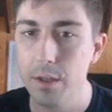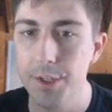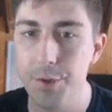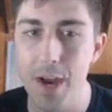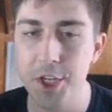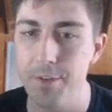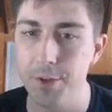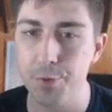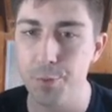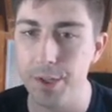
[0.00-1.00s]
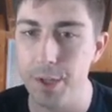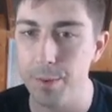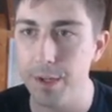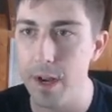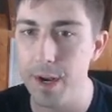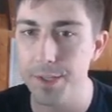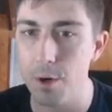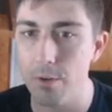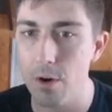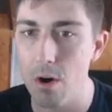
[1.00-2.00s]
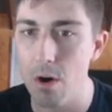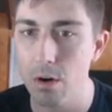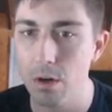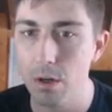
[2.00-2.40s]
So it actually feels really, really nice overall.